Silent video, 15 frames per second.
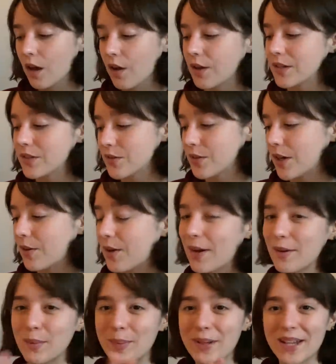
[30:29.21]
All right, so now I
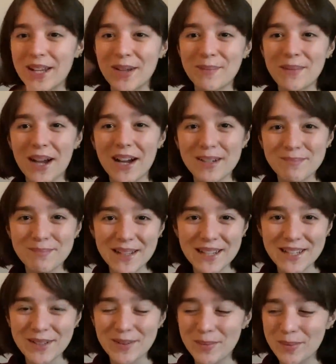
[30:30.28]
will put up our
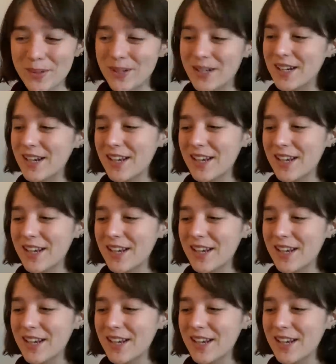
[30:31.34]
bingo board.